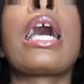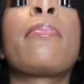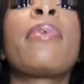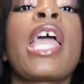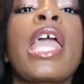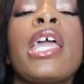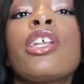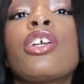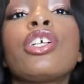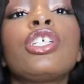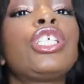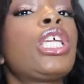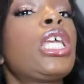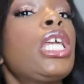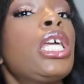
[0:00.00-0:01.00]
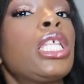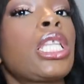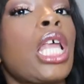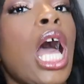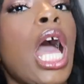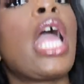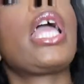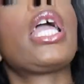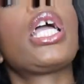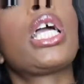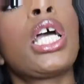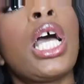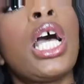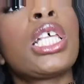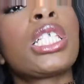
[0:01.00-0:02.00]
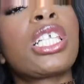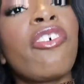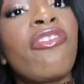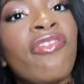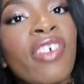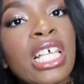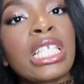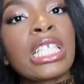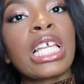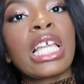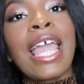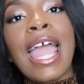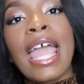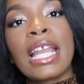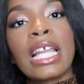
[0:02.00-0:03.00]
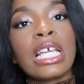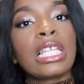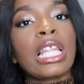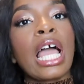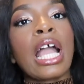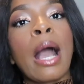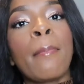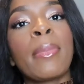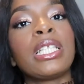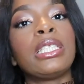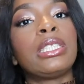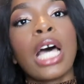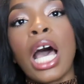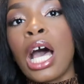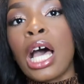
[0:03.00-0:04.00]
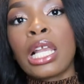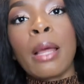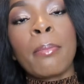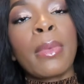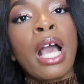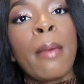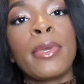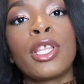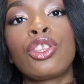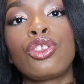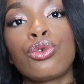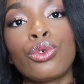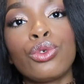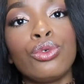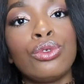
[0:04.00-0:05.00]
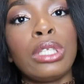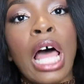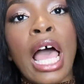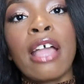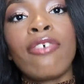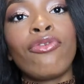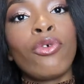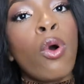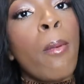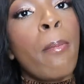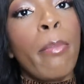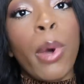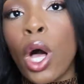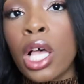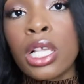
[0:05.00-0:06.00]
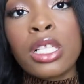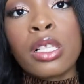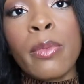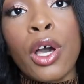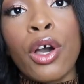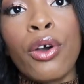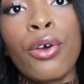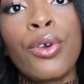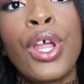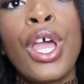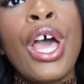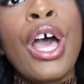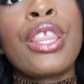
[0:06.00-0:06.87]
type of energy, like sophisticated, like I'm a don, I'm coming through like full boss mode.